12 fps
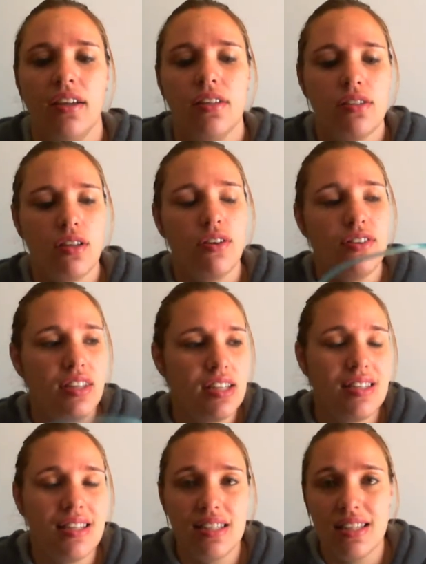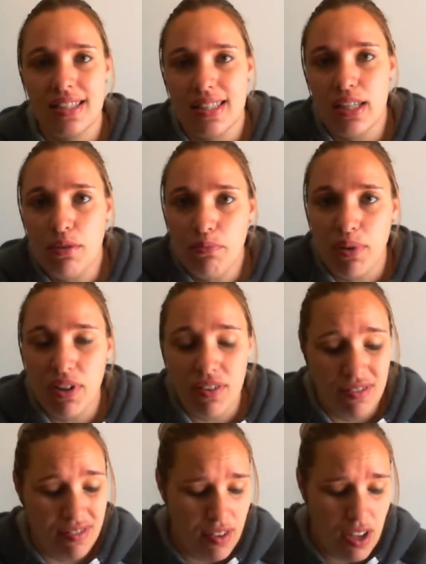so this is a simple,
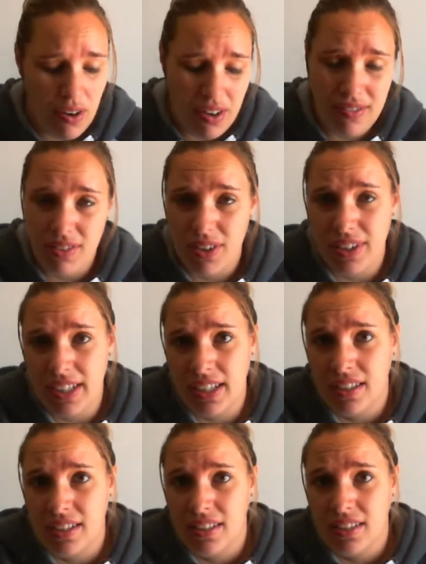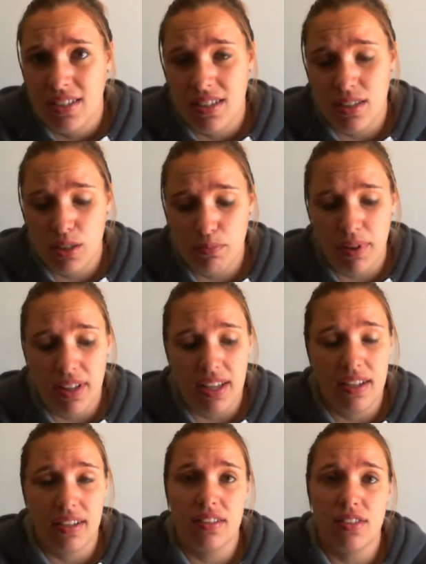very simple
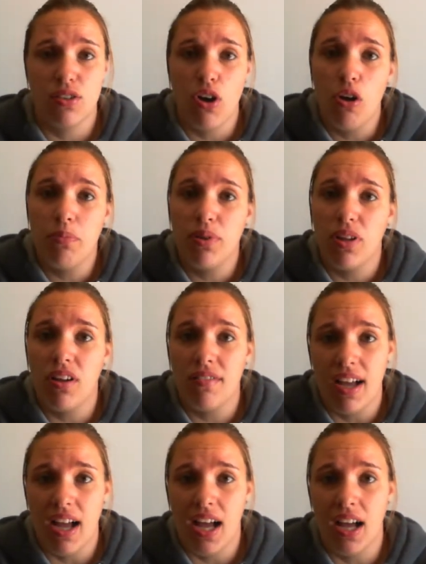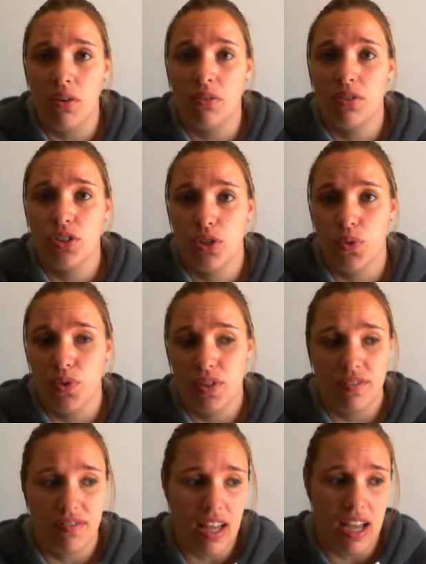example of how jaws
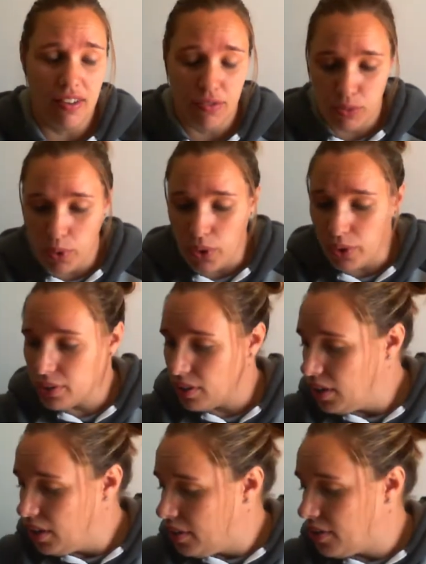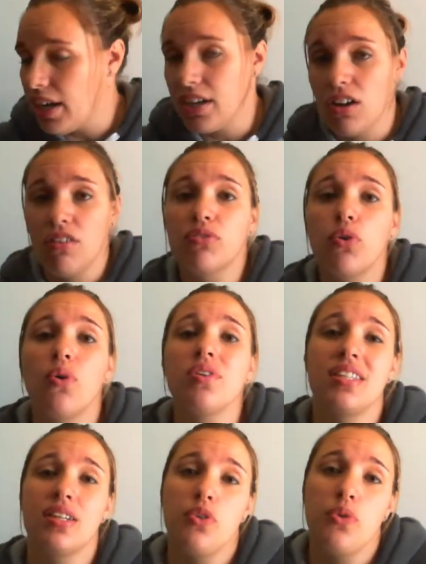of life work. Right, of course
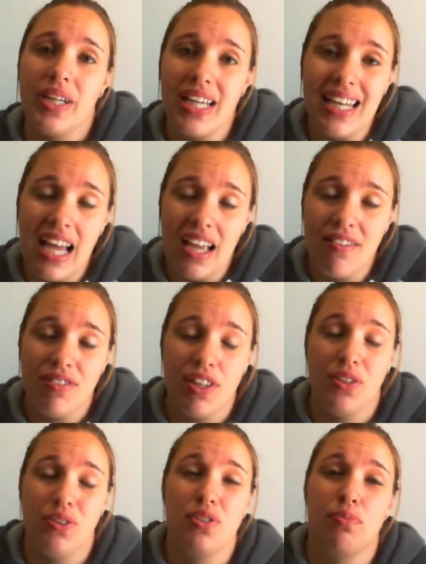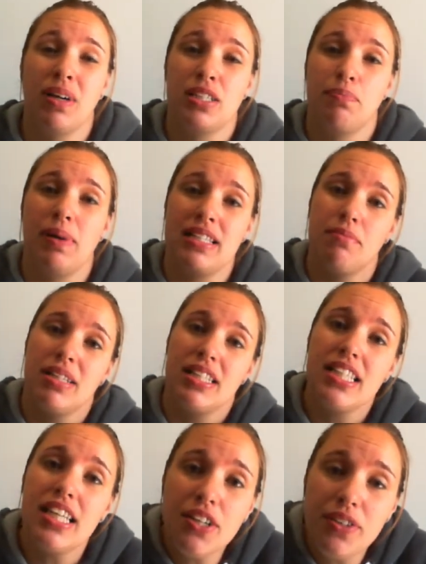in real life they use much better
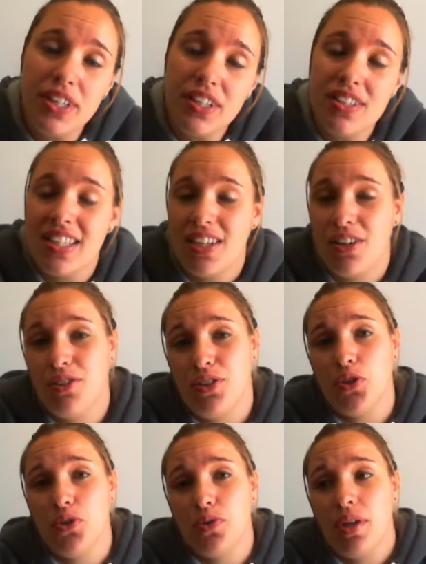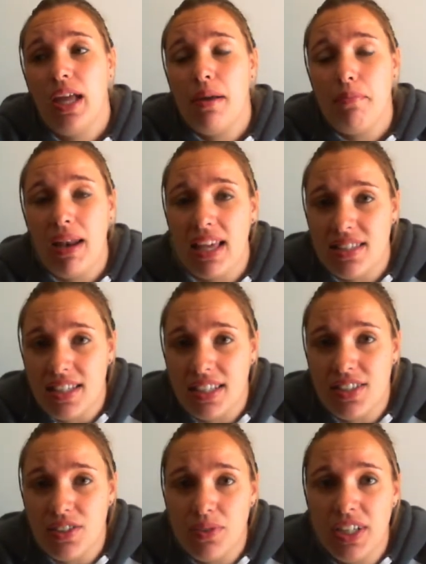materials. They don't use plastic
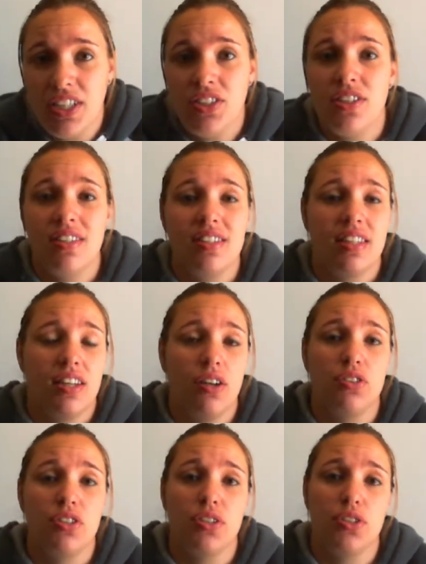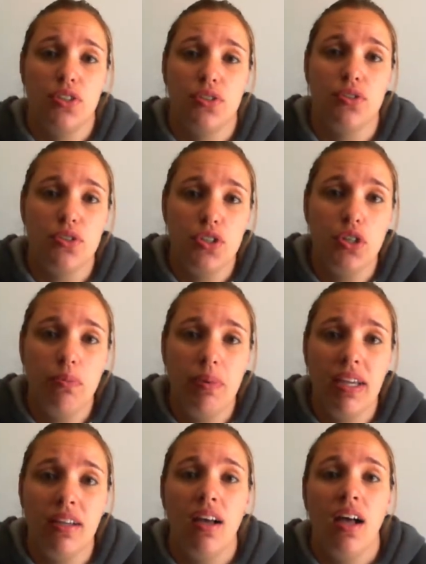syringes, they don't just use
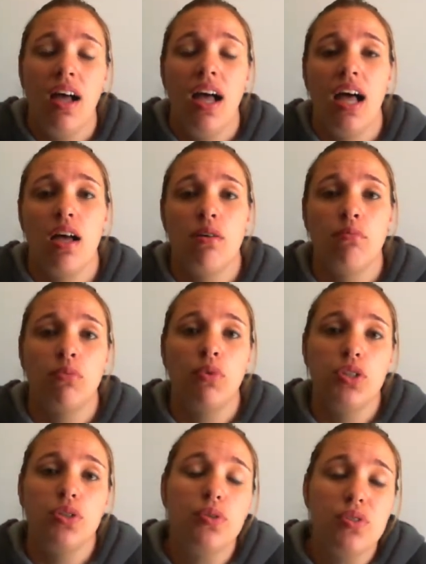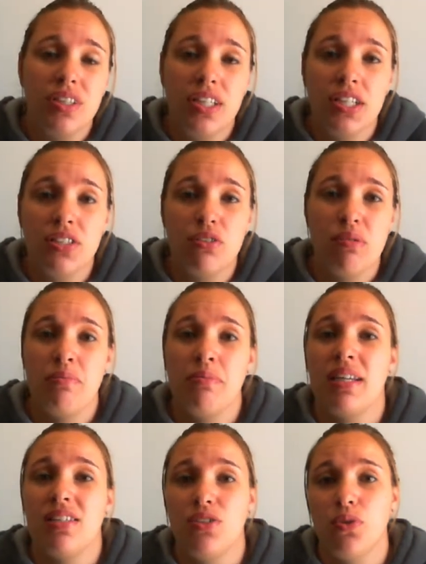tubing. What you also need to remember
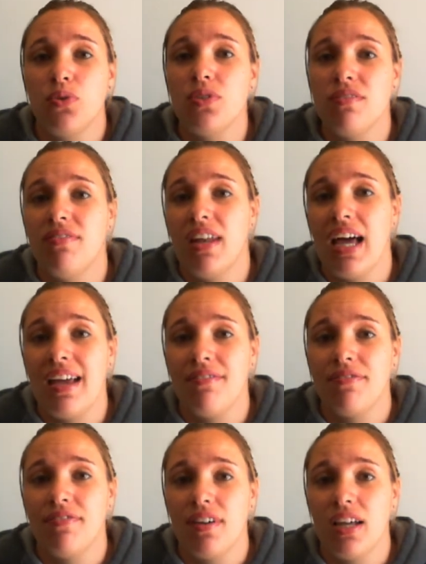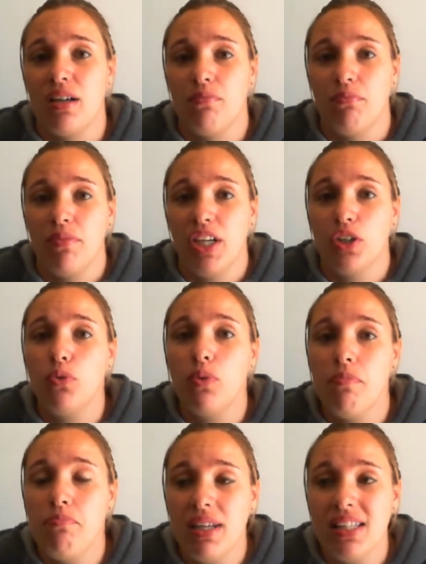is jaws of life
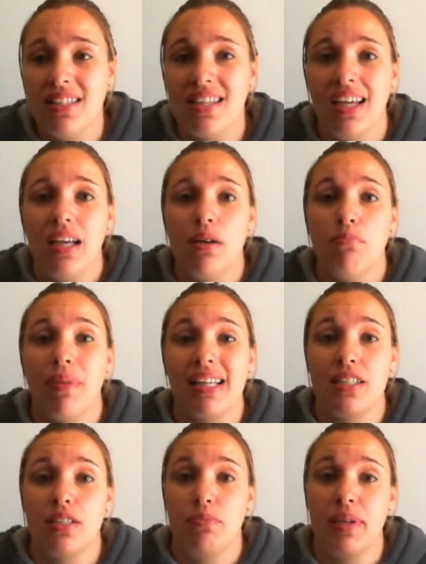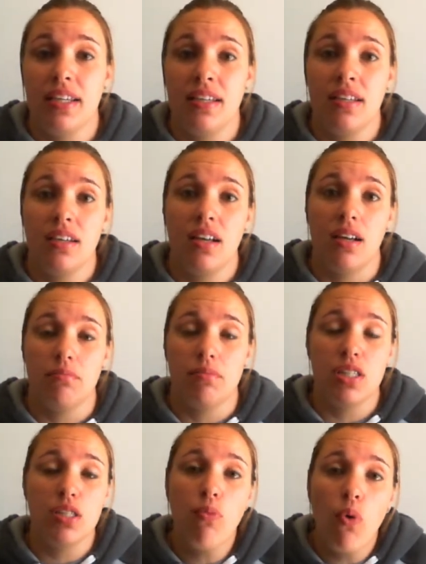equipment must be
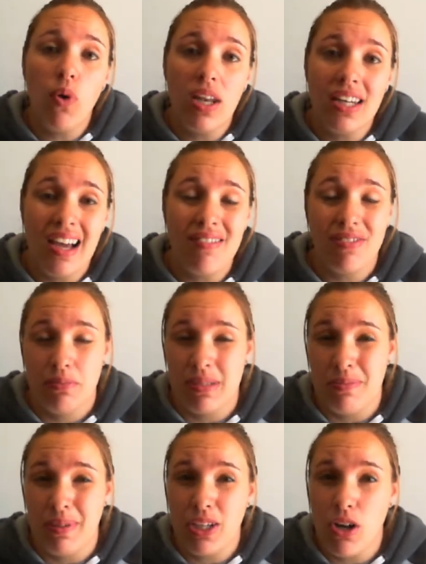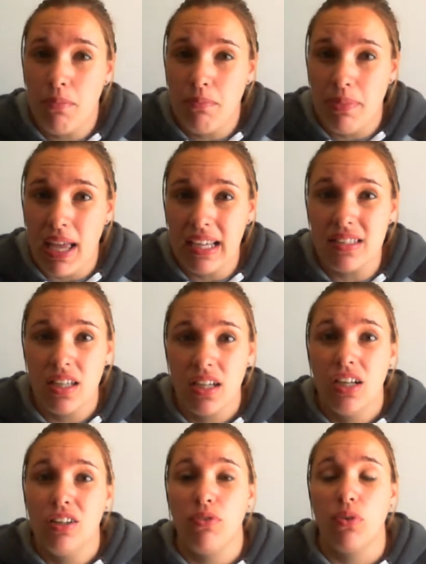small enough, it must be compact
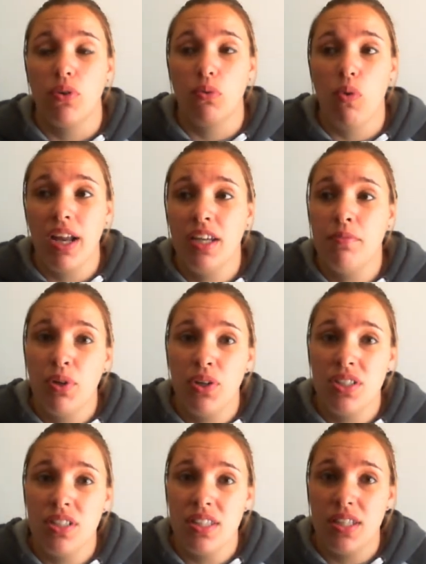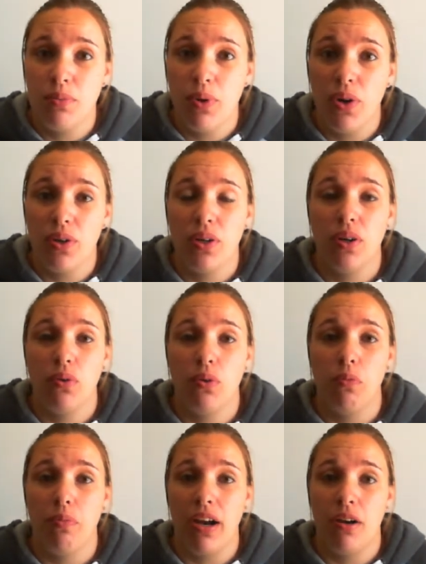for one emergency worker or
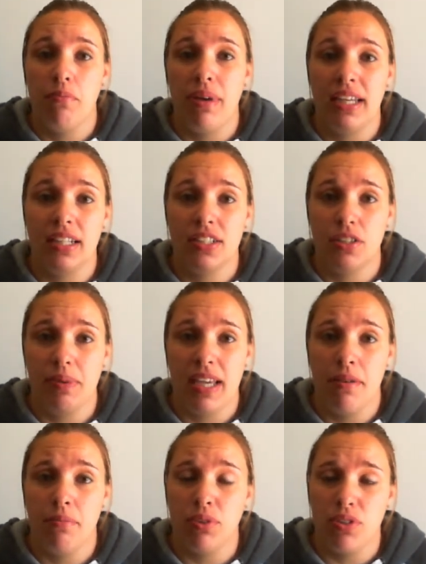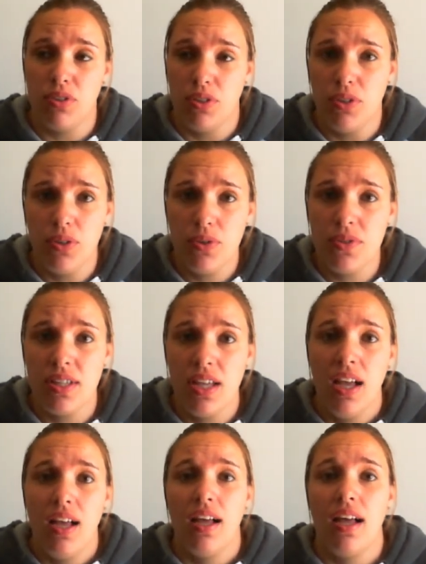paramedic to be able to use,
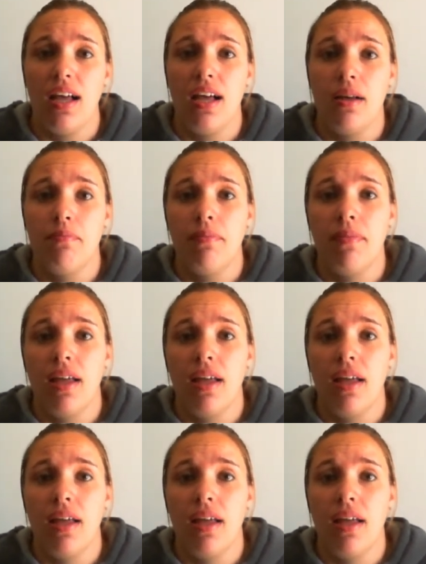and